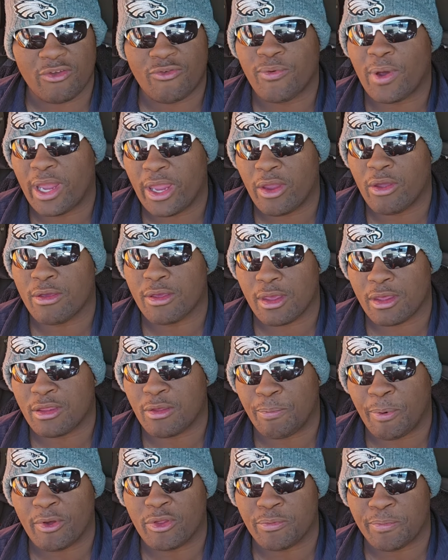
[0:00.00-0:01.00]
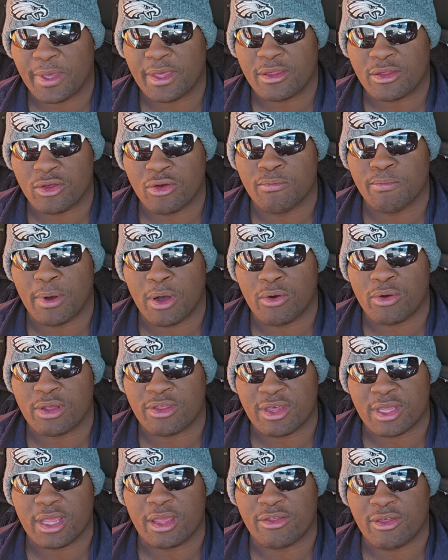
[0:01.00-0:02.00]
right here is supposed to be a Super Bowl
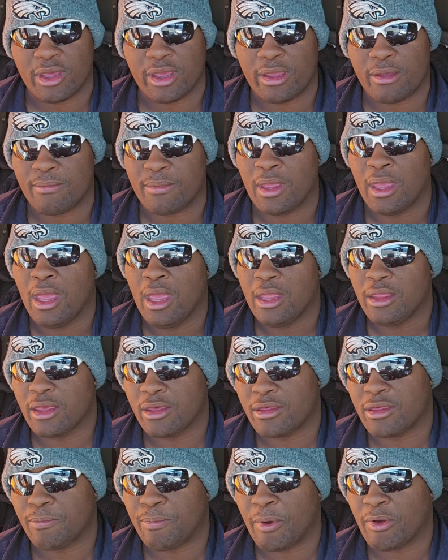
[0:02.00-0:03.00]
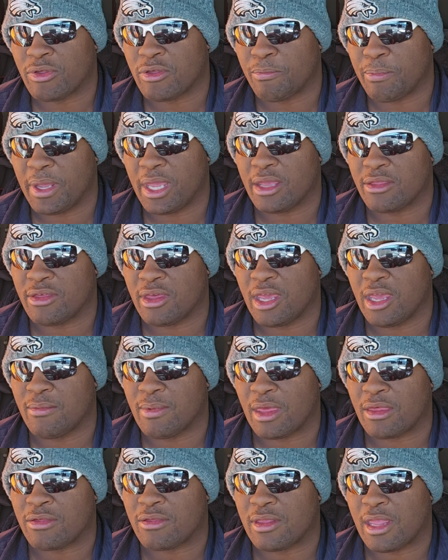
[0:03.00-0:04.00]
contender team. This is supposed to be a team
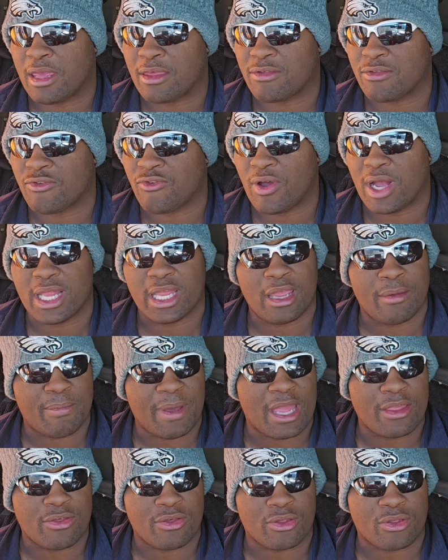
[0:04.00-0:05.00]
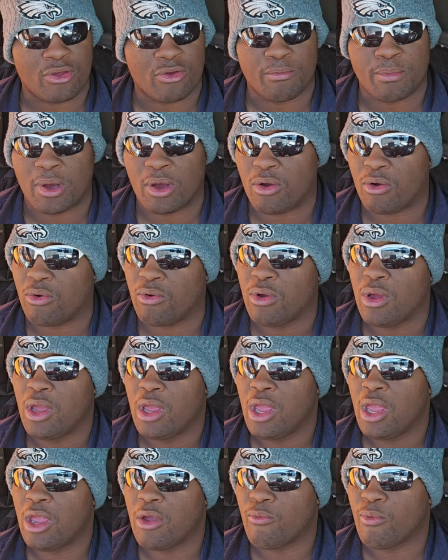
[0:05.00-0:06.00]
that's trying to get back to the Super Bowl.
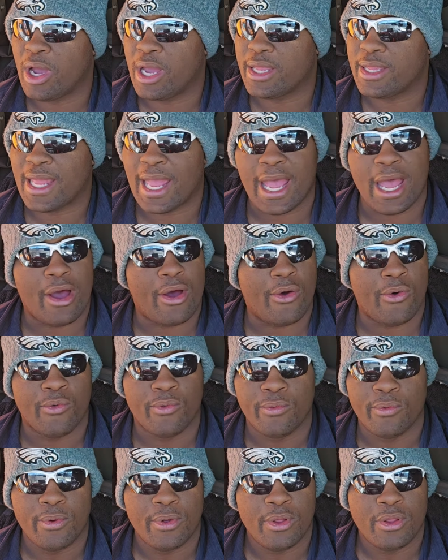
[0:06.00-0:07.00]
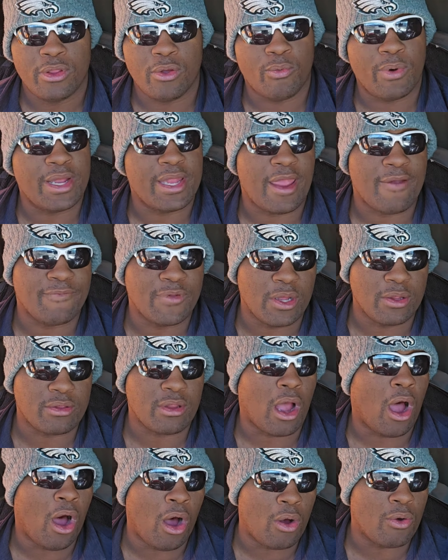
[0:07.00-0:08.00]
And right now, the way they've looked
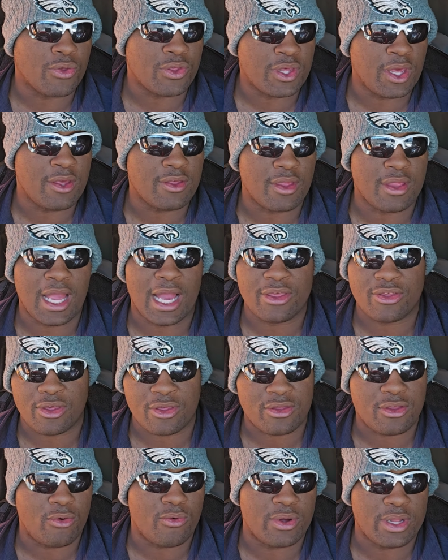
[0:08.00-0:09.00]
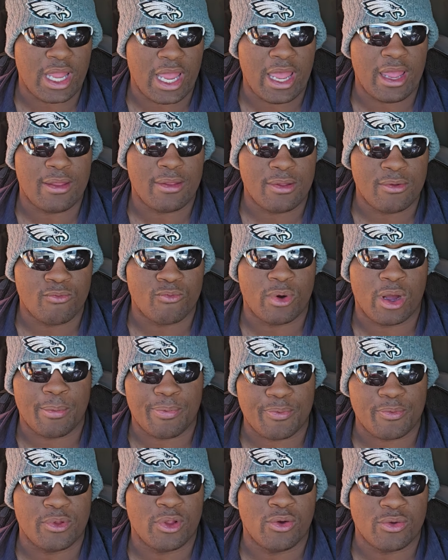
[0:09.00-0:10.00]
all season, not just doing that rough
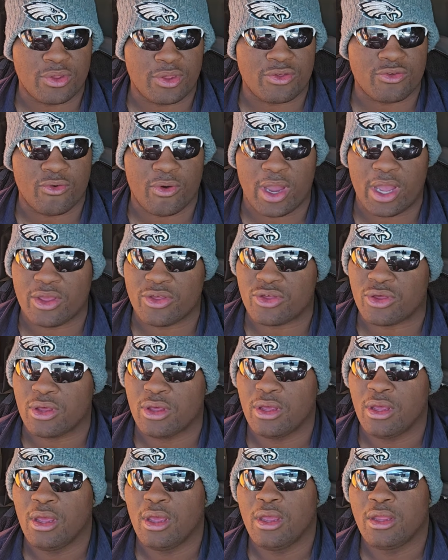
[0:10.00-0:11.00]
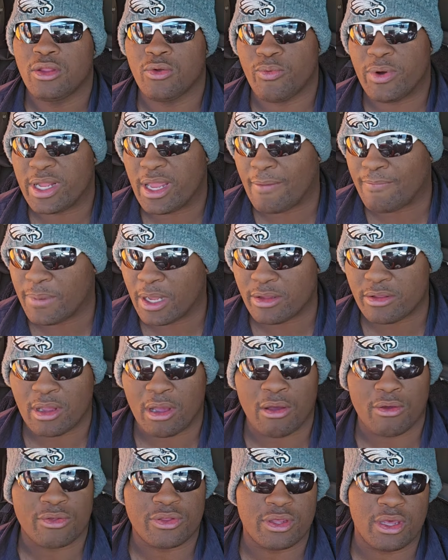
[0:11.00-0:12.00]
loser stretch, the way they've looked
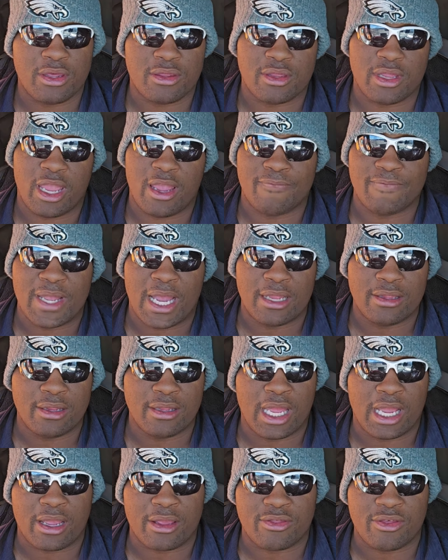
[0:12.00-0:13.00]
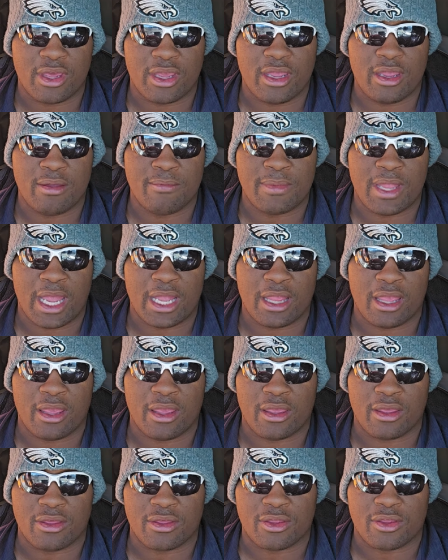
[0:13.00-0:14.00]
all season, they have not looked like a team that
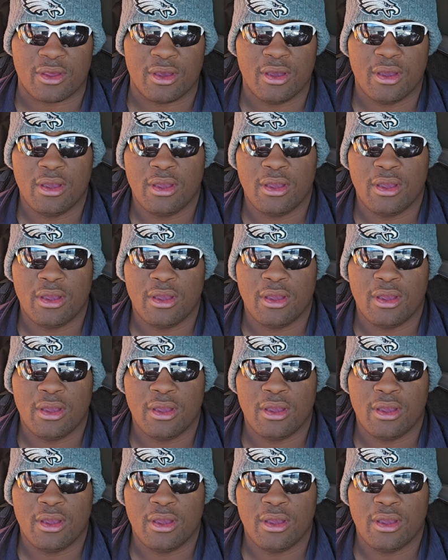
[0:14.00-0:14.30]
is,